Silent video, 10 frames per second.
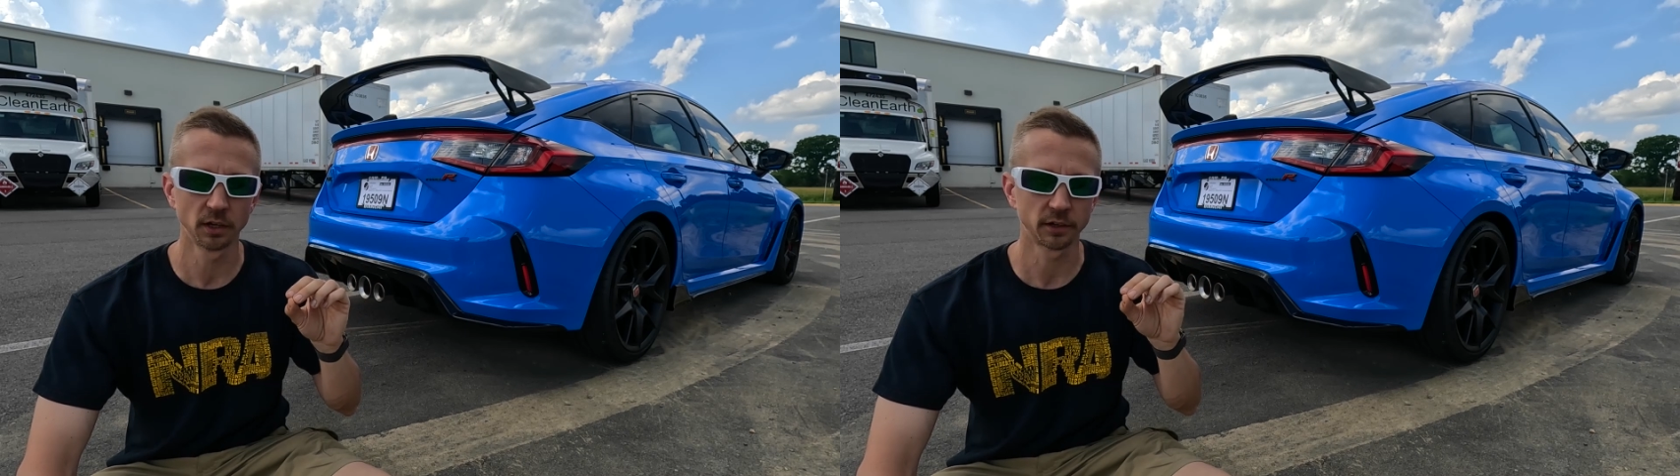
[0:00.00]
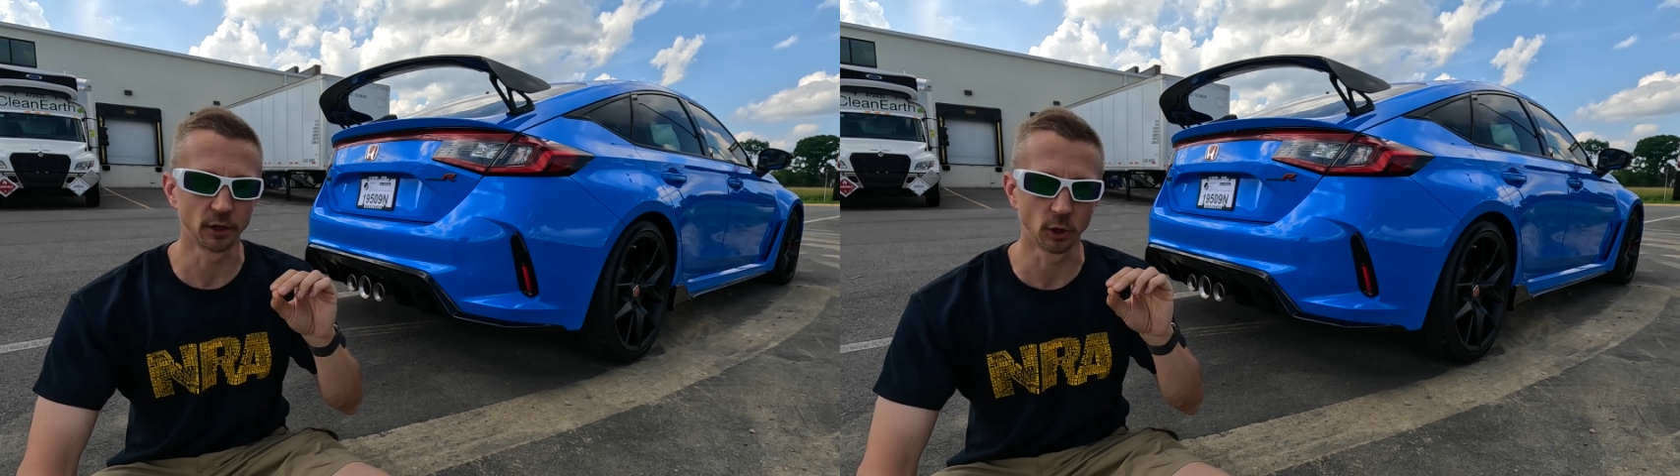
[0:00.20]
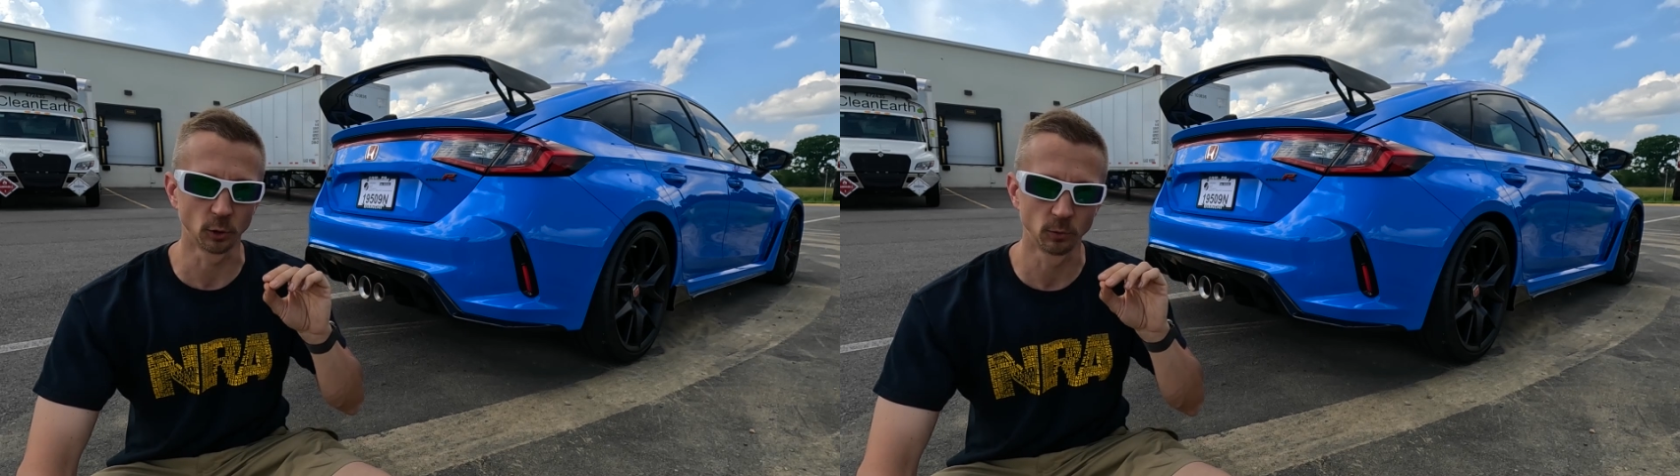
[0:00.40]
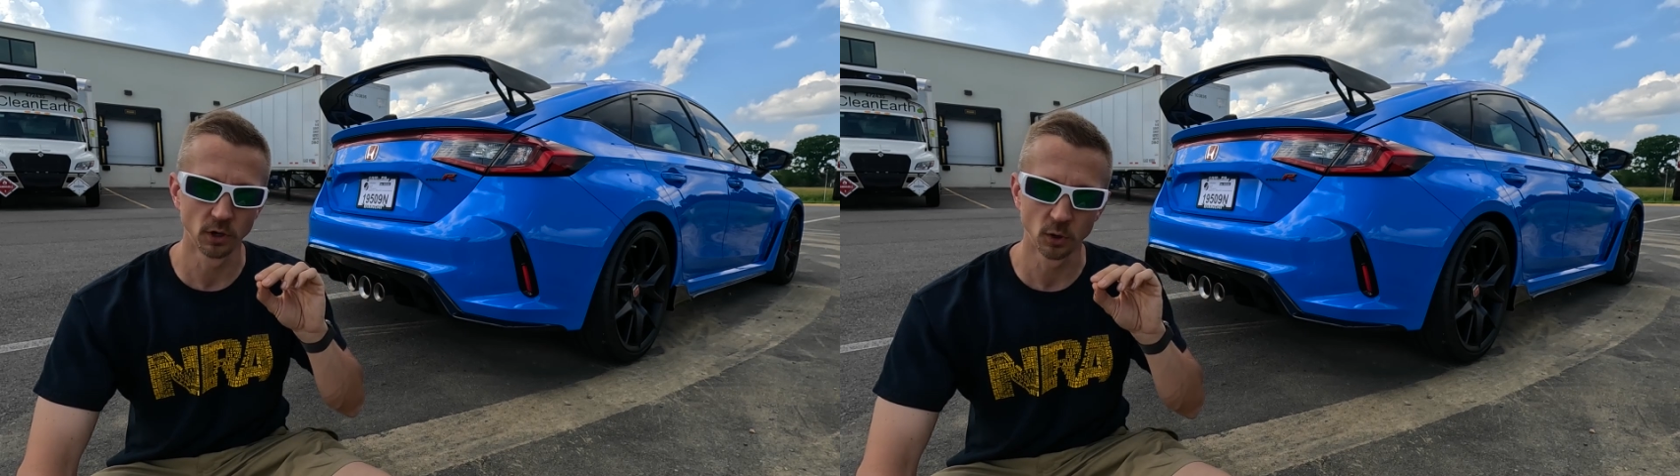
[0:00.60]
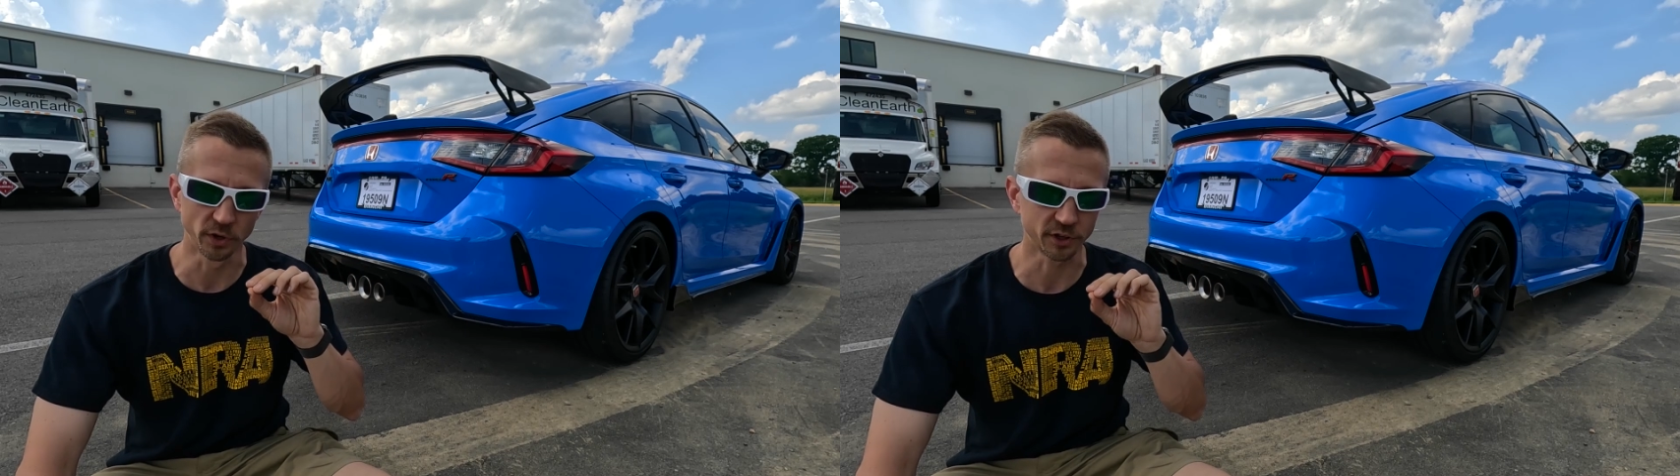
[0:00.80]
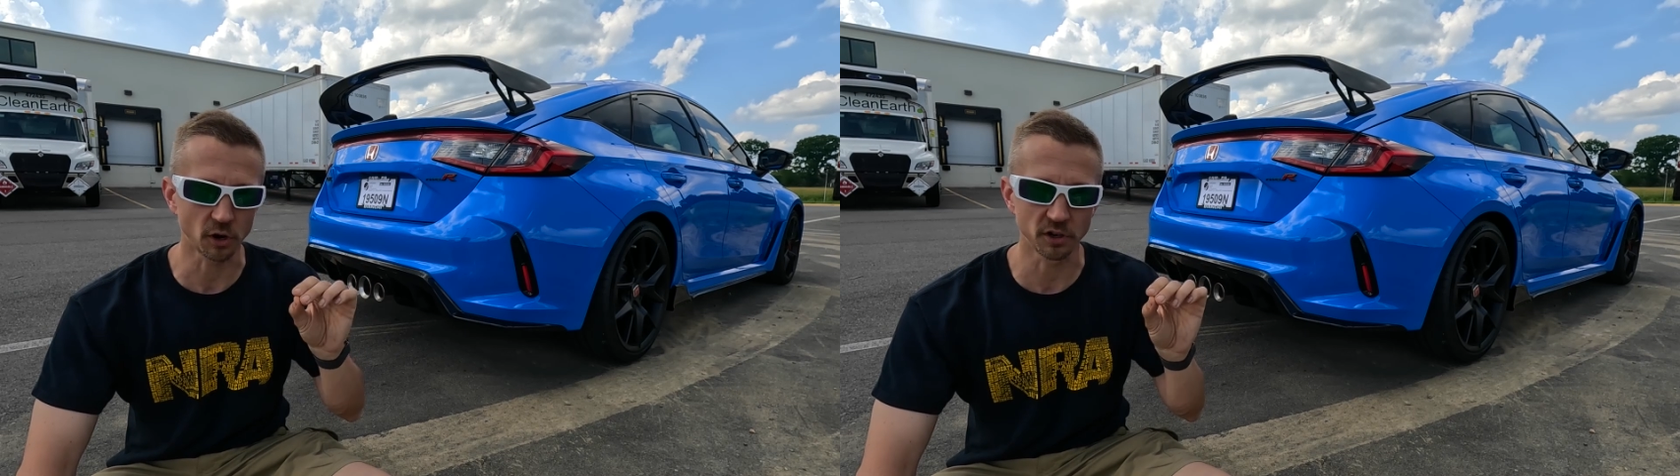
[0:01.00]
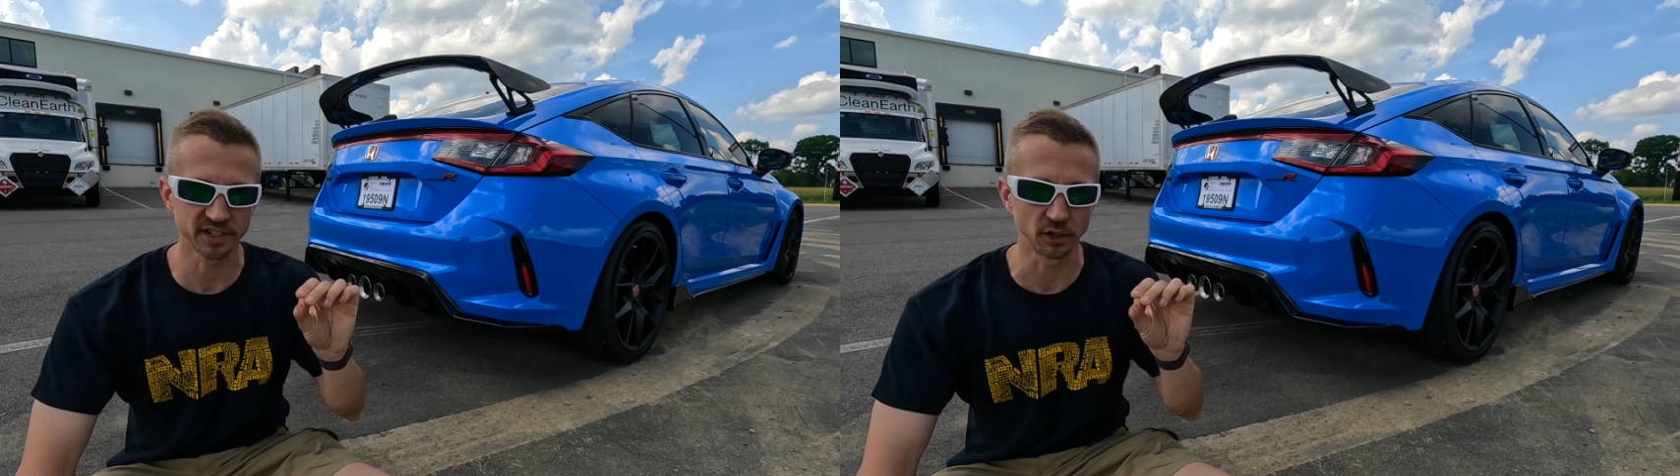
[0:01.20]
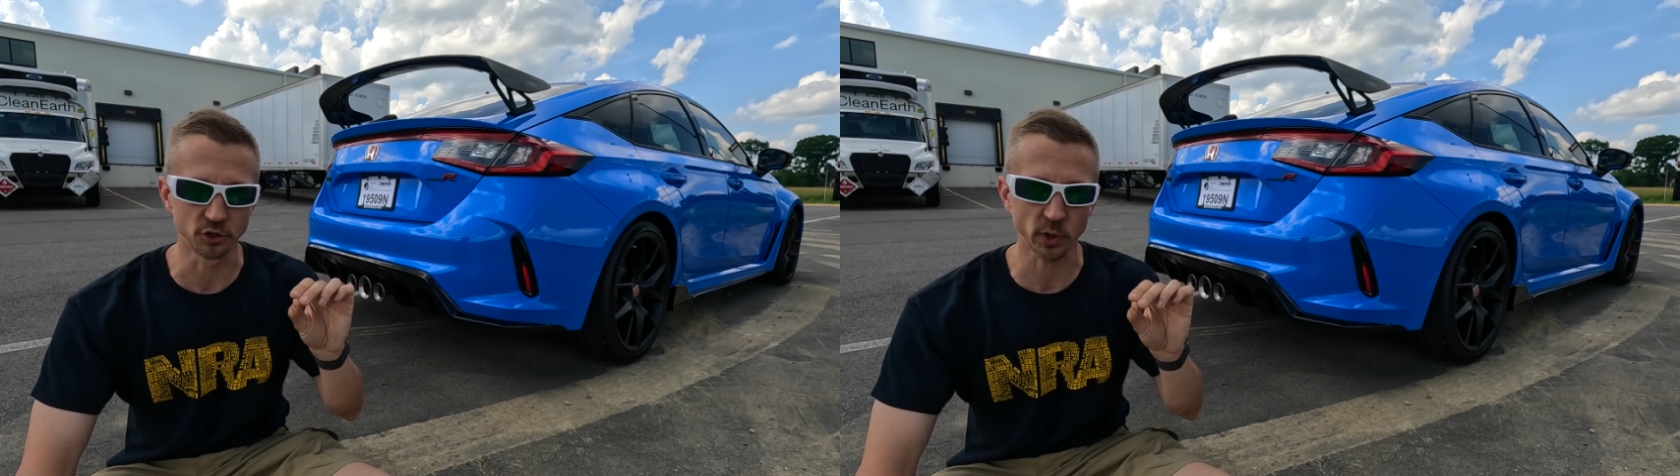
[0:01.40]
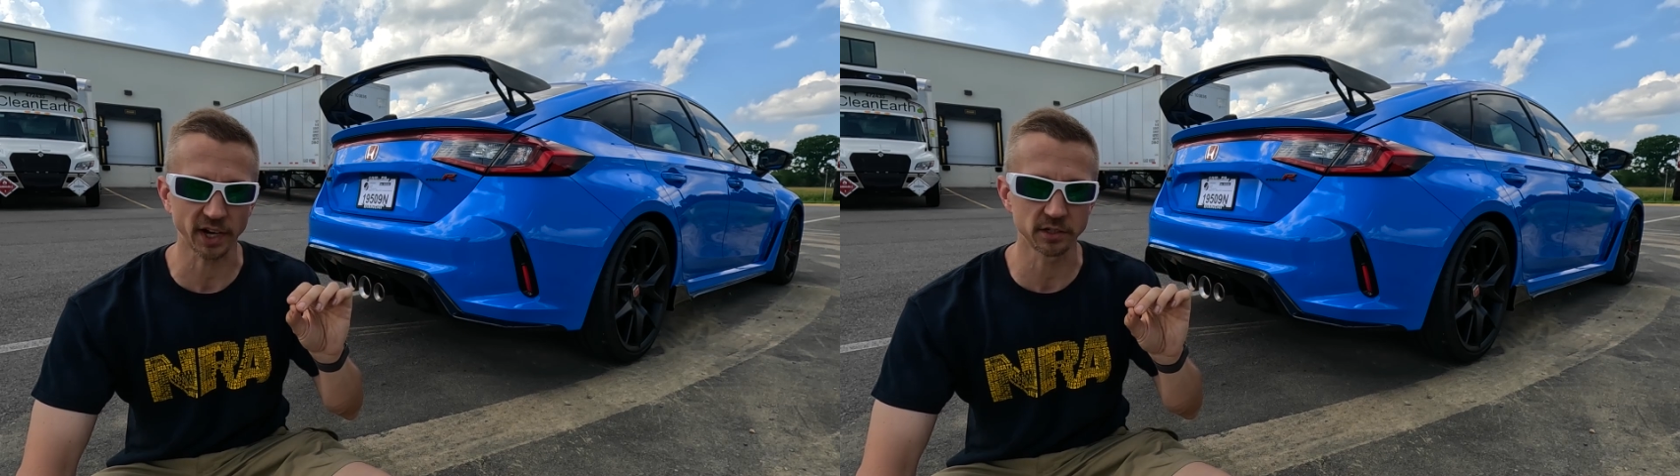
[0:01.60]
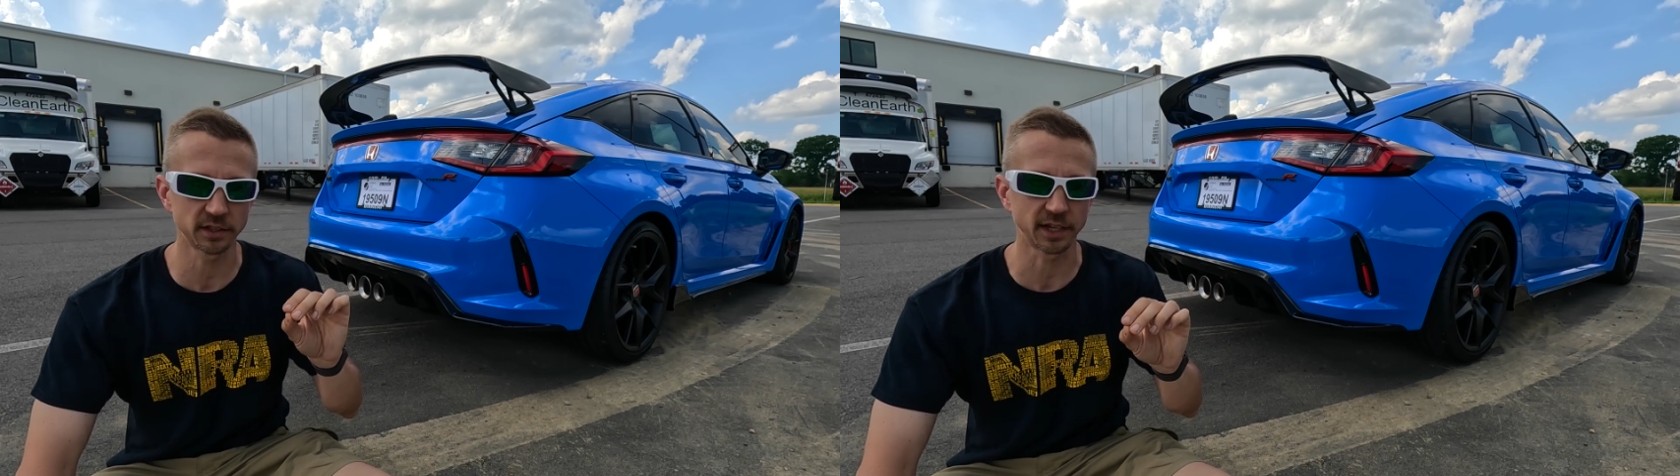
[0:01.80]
you know, with cars that are in transit.